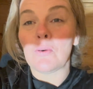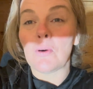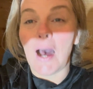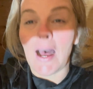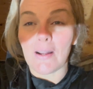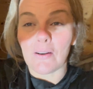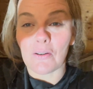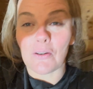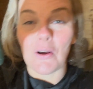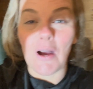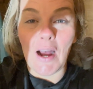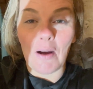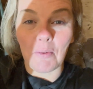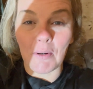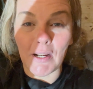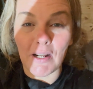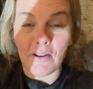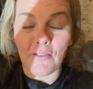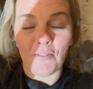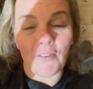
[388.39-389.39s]
I don't know how we're
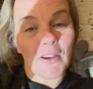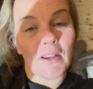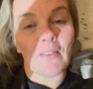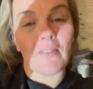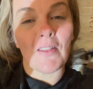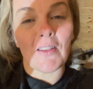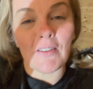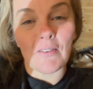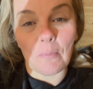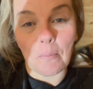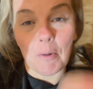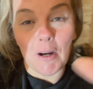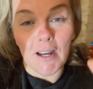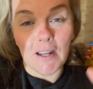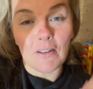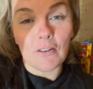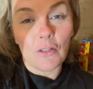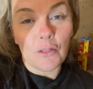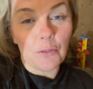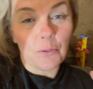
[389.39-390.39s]
going to fix this, but
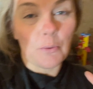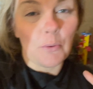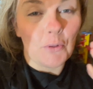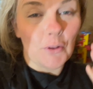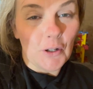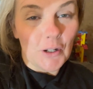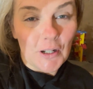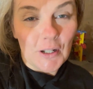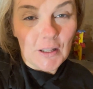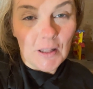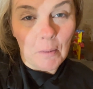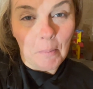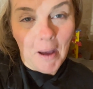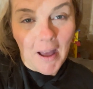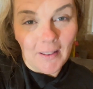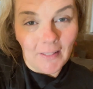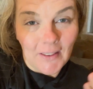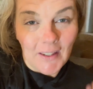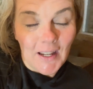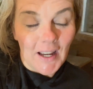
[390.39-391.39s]
through the good, the
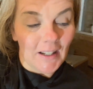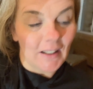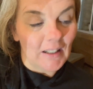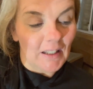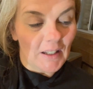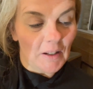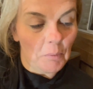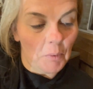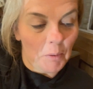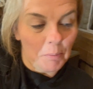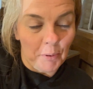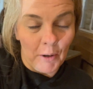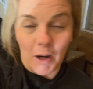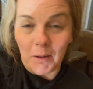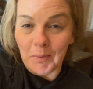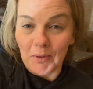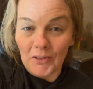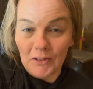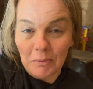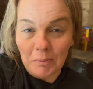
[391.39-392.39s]
bad, and the ugly, we
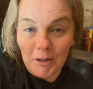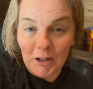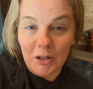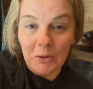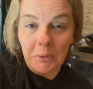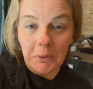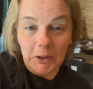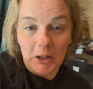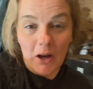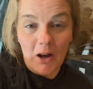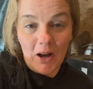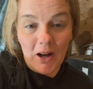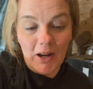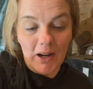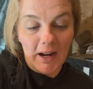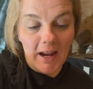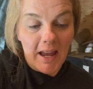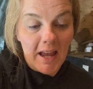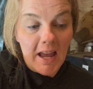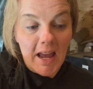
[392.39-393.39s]
promise to bring you
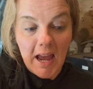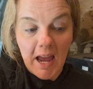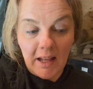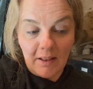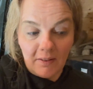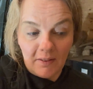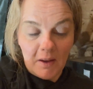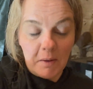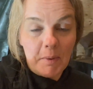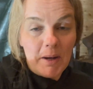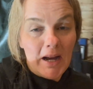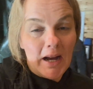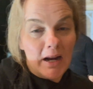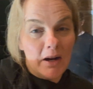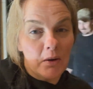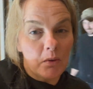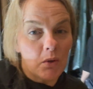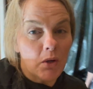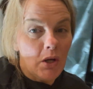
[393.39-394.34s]
along. And somehow...